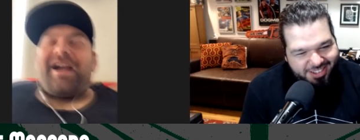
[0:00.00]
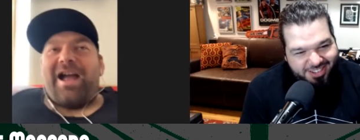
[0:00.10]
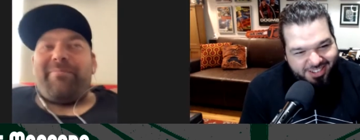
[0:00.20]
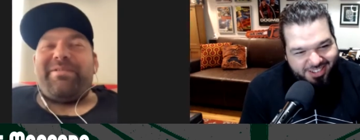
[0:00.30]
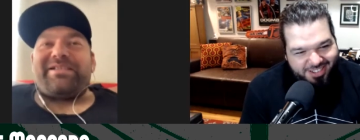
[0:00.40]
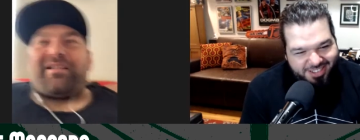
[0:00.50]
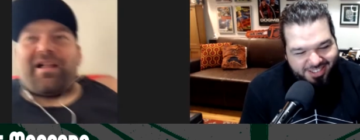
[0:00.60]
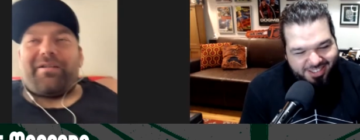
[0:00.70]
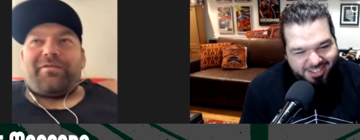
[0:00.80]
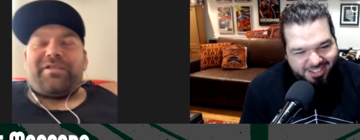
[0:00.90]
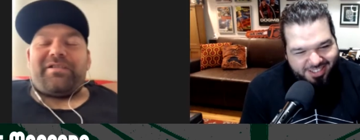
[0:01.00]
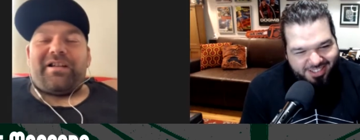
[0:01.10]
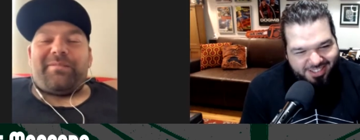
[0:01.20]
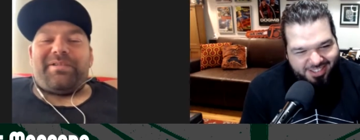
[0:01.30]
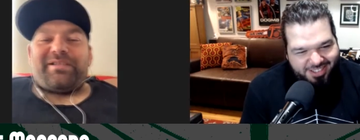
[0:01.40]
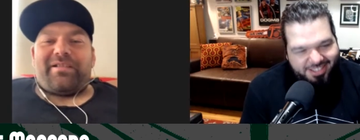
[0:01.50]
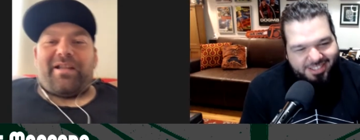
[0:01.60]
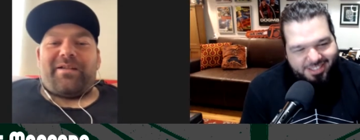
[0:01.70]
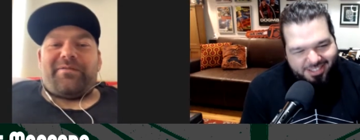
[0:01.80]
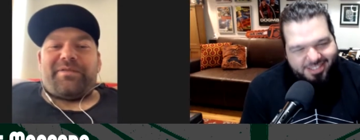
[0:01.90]
Speaker 1: I missed a lot of it. I missed a
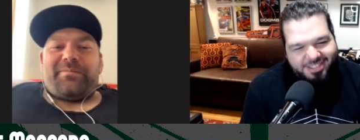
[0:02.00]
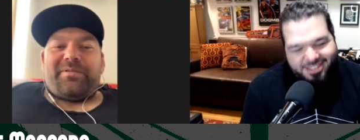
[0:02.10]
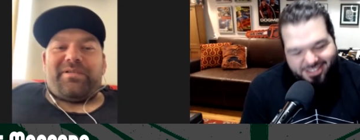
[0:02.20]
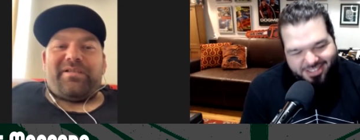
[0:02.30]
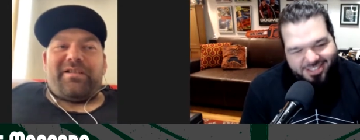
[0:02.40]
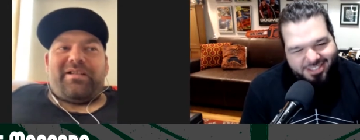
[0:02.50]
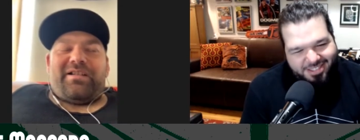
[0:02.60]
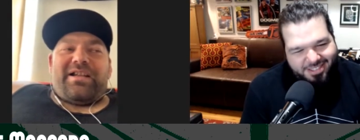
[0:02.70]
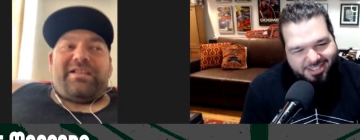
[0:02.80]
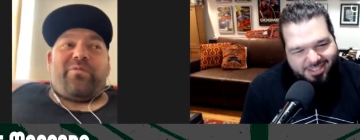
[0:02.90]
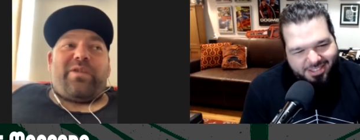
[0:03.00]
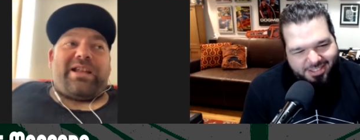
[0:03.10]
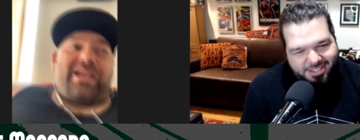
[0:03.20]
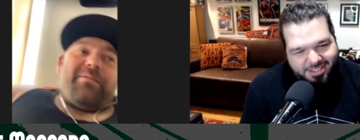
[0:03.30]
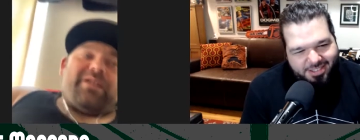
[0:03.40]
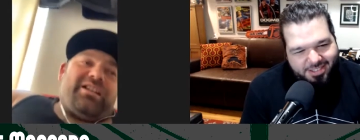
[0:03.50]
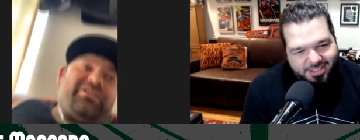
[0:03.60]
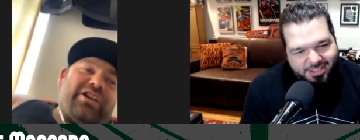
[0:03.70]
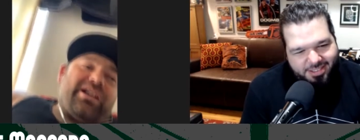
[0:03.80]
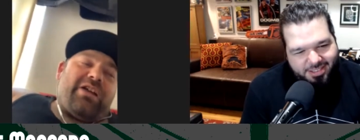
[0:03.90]
lot of it, but and then when I came, I
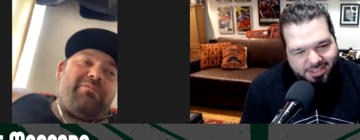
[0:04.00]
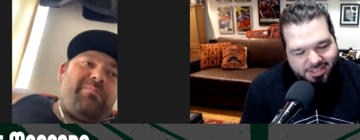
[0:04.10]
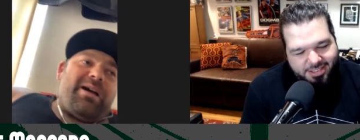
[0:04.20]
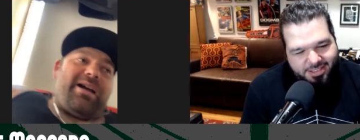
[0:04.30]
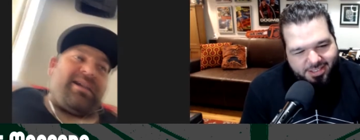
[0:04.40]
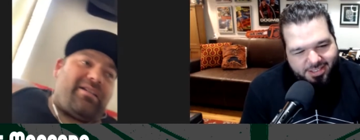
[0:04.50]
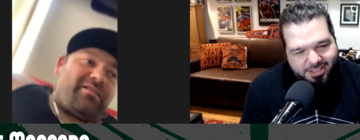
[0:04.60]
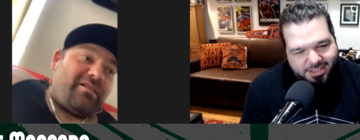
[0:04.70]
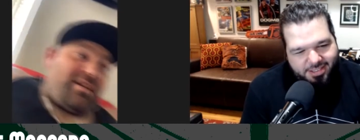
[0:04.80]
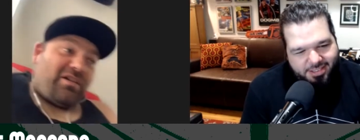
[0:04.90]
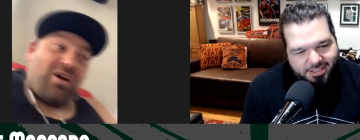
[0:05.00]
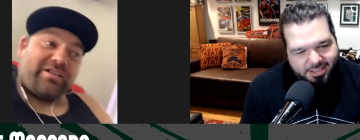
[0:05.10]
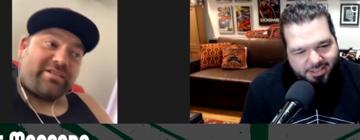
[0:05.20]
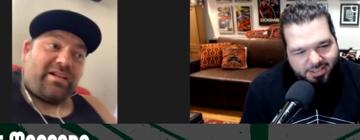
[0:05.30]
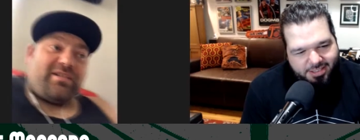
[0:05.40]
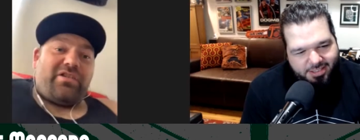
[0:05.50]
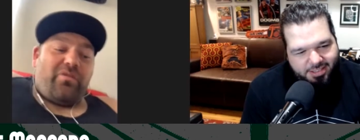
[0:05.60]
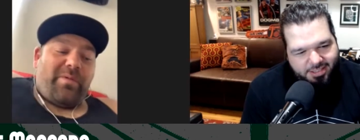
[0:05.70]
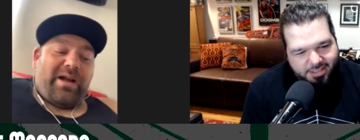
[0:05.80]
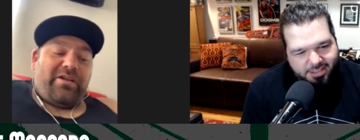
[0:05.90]
tried to come back, and honestly, I did
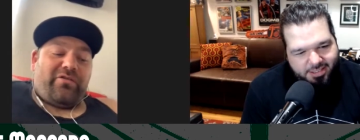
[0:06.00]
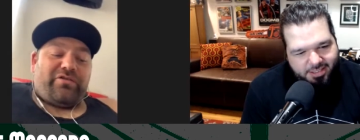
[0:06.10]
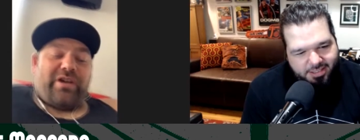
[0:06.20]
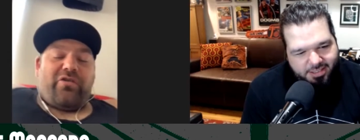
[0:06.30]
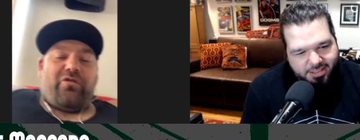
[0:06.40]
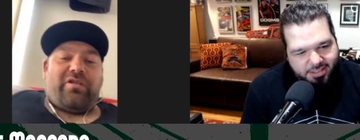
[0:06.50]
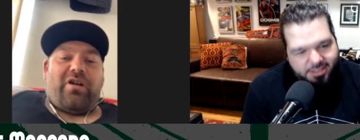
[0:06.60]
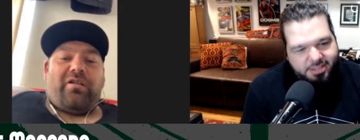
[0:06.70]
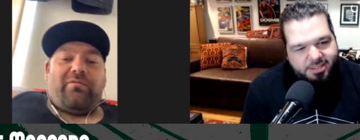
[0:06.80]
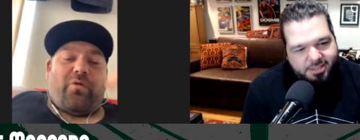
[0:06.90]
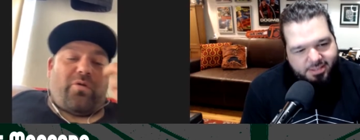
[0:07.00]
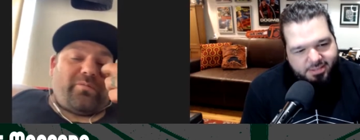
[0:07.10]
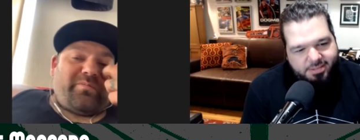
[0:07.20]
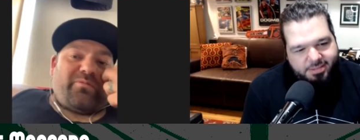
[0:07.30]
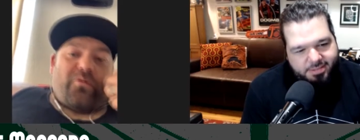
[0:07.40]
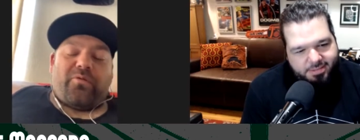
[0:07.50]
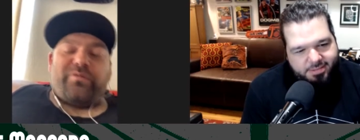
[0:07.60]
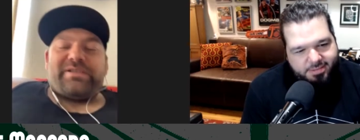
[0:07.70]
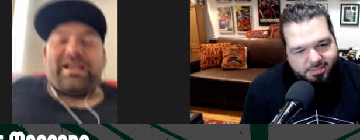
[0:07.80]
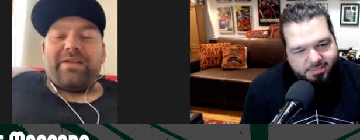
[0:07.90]
go back. You know, I tried going calling Roland, but Roland
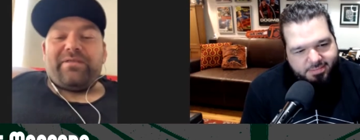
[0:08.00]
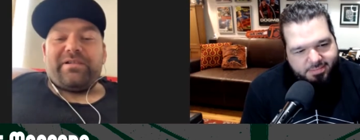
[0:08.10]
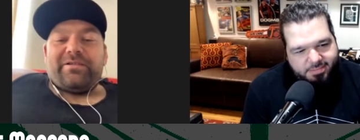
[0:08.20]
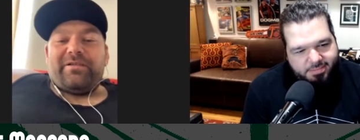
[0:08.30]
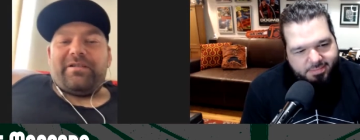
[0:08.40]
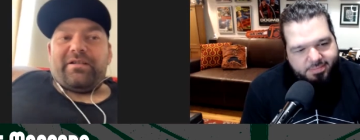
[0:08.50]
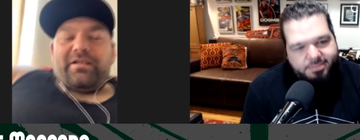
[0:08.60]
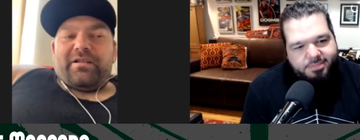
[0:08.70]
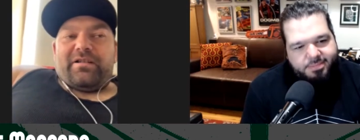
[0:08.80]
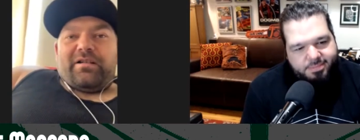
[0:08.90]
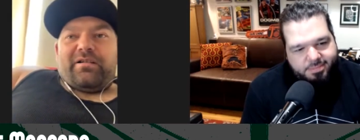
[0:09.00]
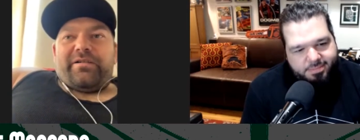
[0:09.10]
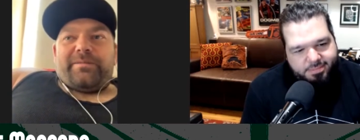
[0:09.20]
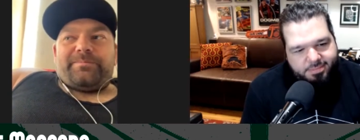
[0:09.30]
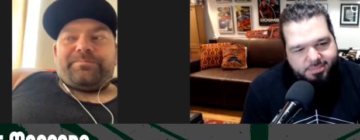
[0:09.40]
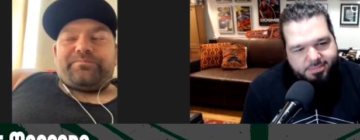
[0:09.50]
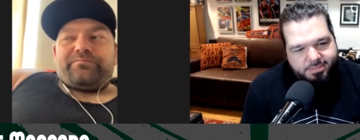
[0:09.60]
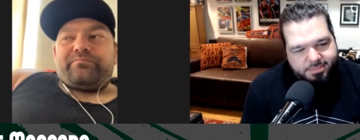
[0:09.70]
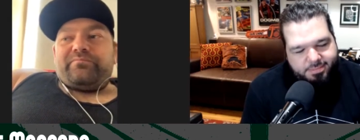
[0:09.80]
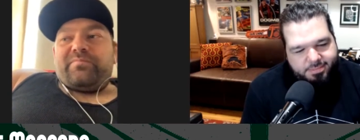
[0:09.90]
wasn't having it um,
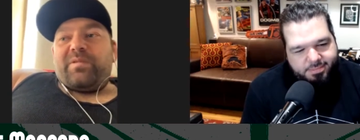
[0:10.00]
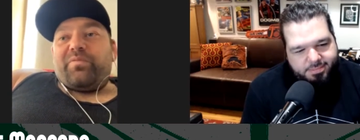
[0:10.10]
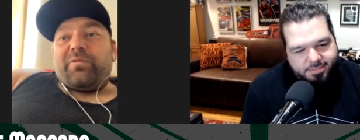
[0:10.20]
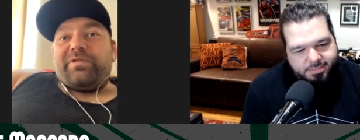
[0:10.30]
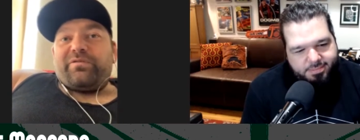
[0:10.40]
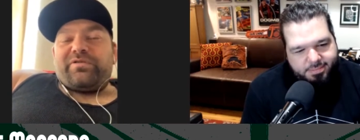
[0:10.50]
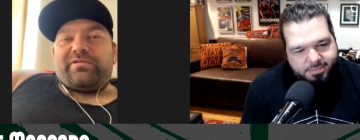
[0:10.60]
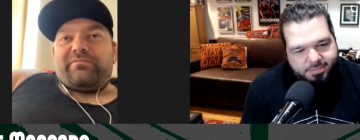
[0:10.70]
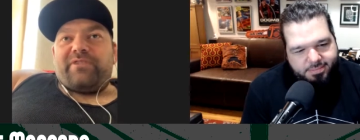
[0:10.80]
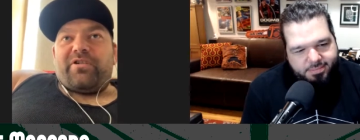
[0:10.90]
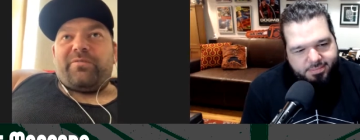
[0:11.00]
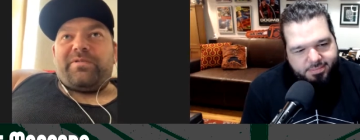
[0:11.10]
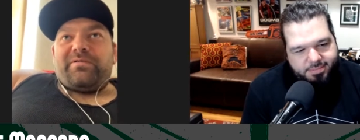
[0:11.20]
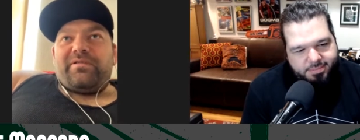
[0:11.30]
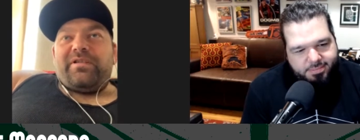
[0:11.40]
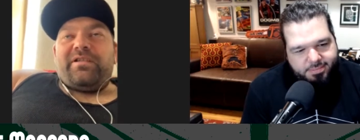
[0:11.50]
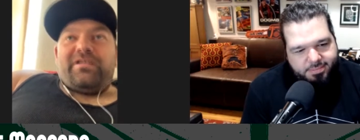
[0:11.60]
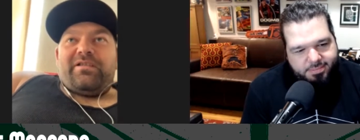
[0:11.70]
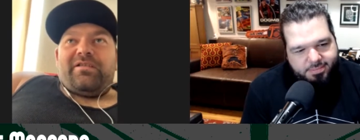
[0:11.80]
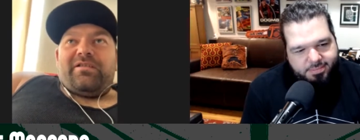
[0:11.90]
pretty much was telling me
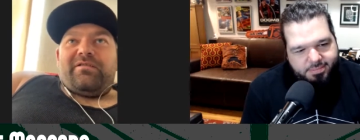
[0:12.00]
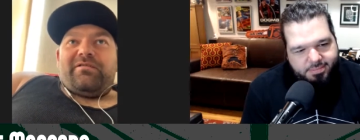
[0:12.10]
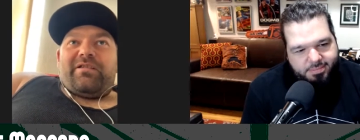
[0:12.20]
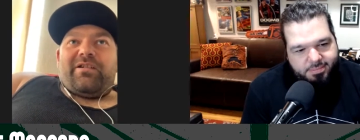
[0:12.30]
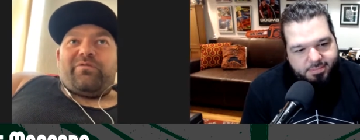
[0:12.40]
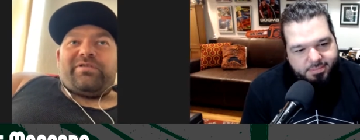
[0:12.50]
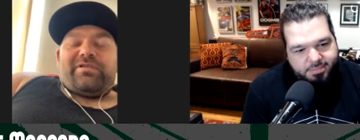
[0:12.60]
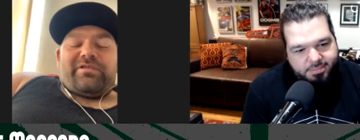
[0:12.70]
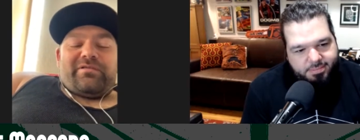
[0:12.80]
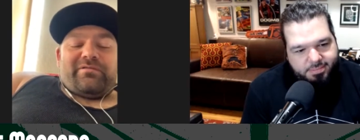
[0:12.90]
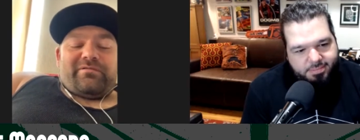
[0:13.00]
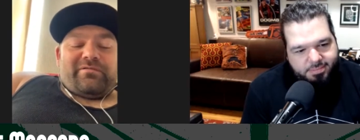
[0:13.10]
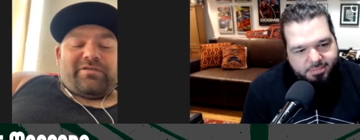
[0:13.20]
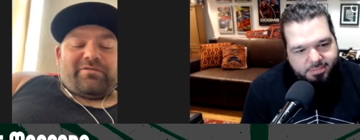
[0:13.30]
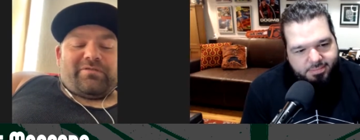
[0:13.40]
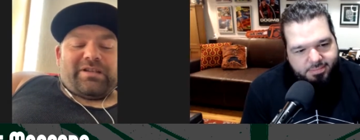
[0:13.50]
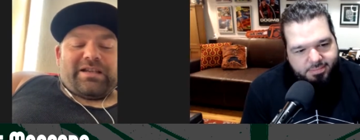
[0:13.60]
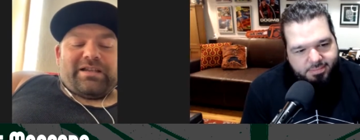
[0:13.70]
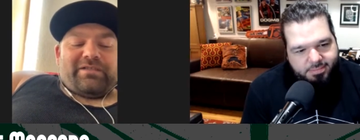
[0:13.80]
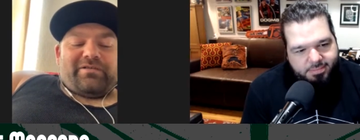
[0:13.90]
that I was, you know, like
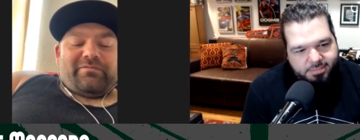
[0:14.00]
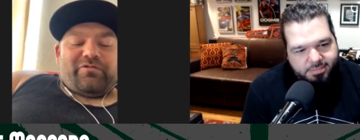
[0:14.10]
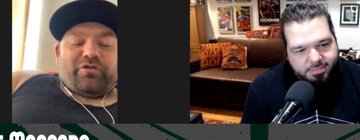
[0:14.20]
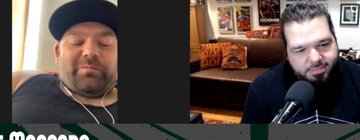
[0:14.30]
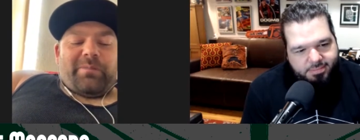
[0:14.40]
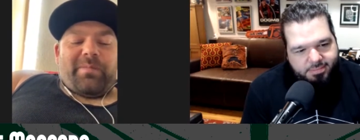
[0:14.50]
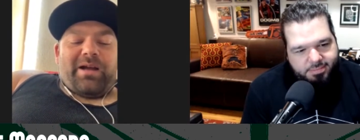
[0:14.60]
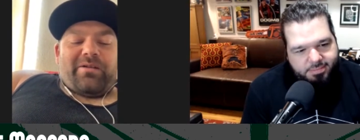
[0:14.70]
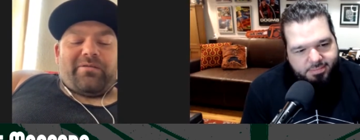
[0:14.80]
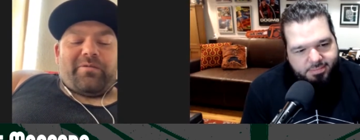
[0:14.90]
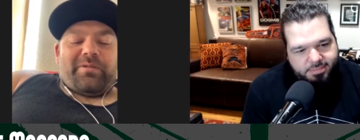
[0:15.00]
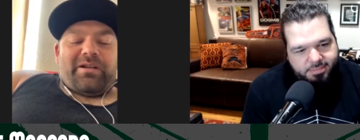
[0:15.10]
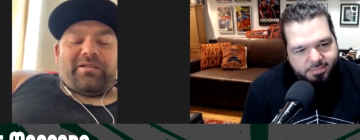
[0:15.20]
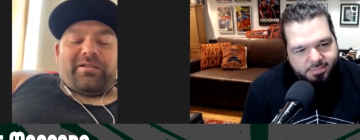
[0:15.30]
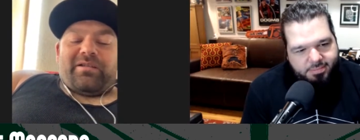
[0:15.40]
I turned my back on him, and I